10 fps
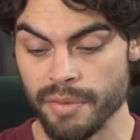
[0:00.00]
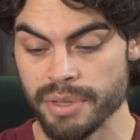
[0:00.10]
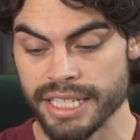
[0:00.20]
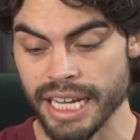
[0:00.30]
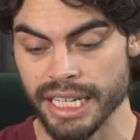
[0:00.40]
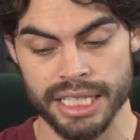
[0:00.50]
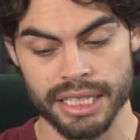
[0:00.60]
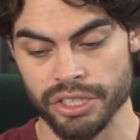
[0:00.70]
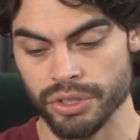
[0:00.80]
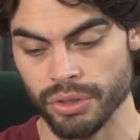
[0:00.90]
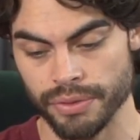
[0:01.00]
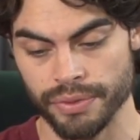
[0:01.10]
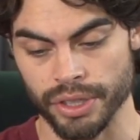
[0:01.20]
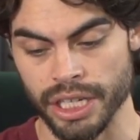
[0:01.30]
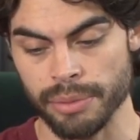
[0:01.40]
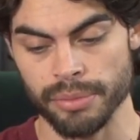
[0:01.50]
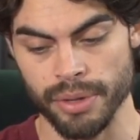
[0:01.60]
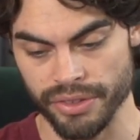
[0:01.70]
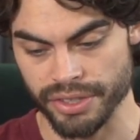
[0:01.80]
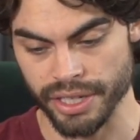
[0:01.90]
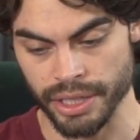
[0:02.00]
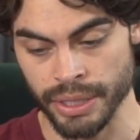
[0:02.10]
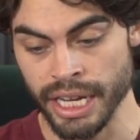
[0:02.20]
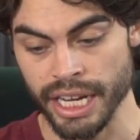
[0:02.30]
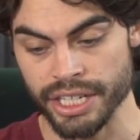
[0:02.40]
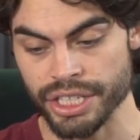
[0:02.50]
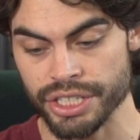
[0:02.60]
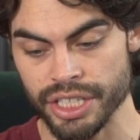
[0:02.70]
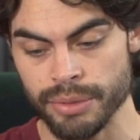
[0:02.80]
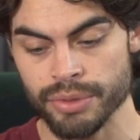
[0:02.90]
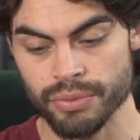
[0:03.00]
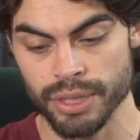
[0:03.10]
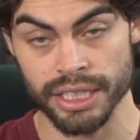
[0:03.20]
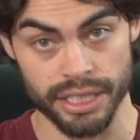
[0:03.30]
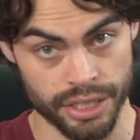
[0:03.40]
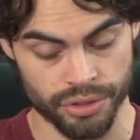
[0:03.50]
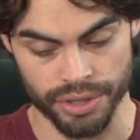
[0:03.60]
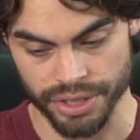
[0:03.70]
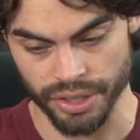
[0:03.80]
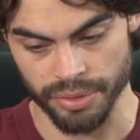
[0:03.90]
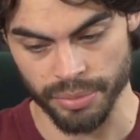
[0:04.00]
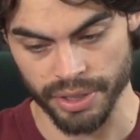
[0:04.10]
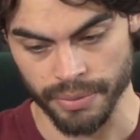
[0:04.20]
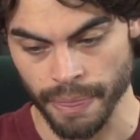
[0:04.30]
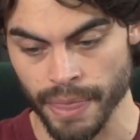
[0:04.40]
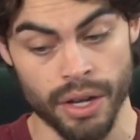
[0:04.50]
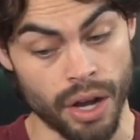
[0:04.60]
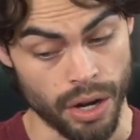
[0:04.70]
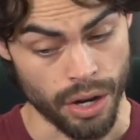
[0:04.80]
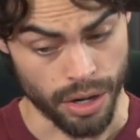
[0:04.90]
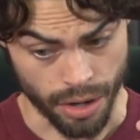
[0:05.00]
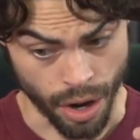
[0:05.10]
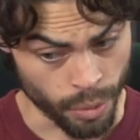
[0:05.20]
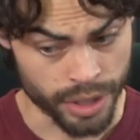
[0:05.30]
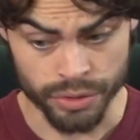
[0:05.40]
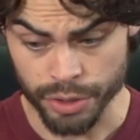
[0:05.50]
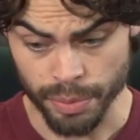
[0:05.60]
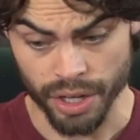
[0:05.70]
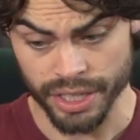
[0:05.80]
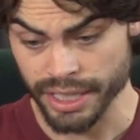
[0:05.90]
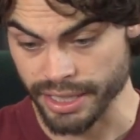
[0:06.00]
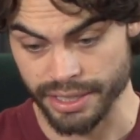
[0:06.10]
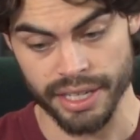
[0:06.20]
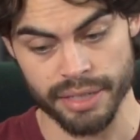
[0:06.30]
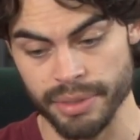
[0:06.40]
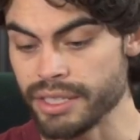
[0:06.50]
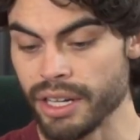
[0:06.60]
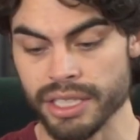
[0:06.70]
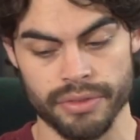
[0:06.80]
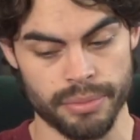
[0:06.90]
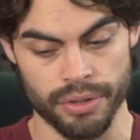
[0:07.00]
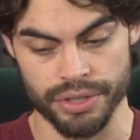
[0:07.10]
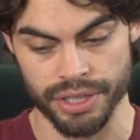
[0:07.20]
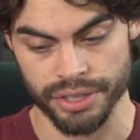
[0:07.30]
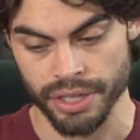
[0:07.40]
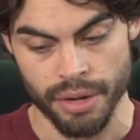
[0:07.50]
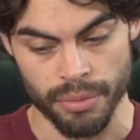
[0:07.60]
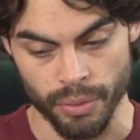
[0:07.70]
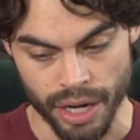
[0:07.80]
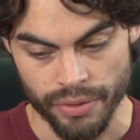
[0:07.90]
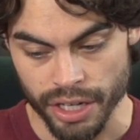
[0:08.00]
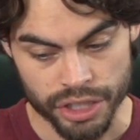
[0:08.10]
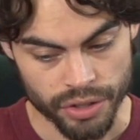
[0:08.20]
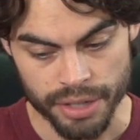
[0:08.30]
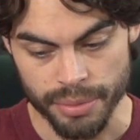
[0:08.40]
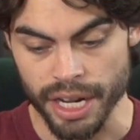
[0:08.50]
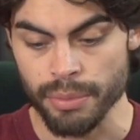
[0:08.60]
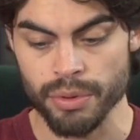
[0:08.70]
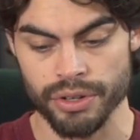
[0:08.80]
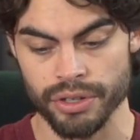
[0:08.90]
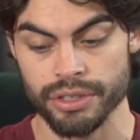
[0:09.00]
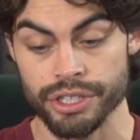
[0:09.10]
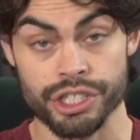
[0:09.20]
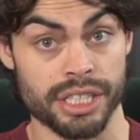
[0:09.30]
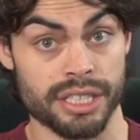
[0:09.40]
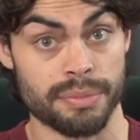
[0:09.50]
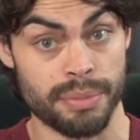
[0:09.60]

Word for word: I've been texting this girl for a couple months now and she seems really interested in me. Always responding and sending me tons of emojis, but whenever I try to meet up with her, she is